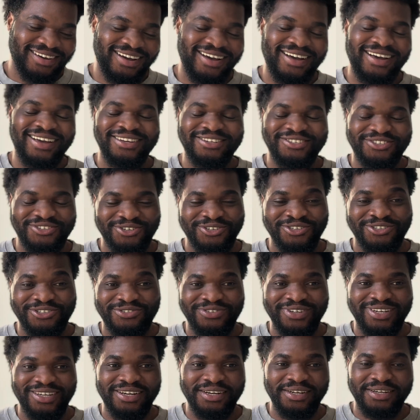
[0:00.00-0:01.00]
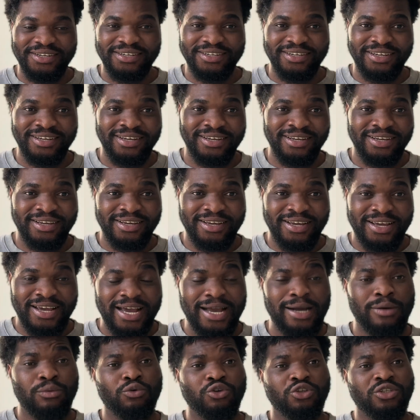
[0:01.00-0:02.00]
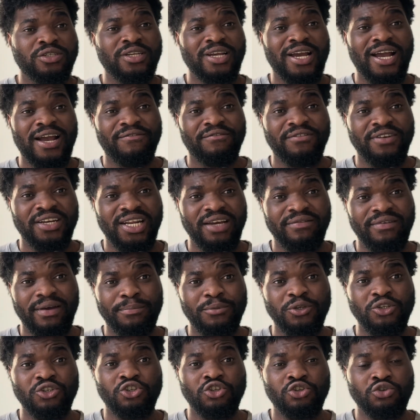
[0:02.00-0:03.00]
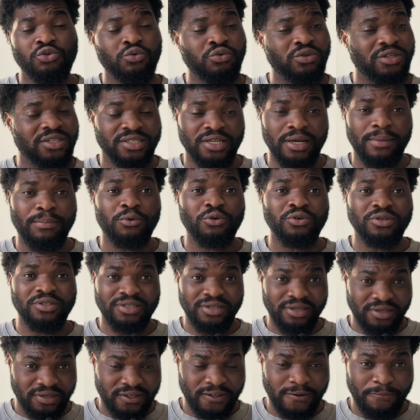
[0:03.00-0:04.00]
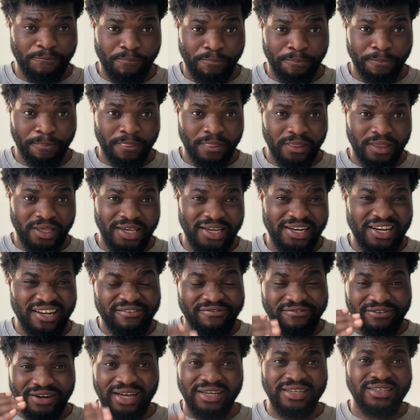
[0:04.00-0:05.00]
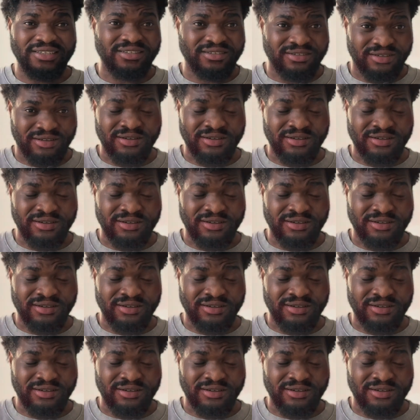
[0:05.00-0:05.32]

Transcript: You saw Strickland. I've never been so disappointed in a fight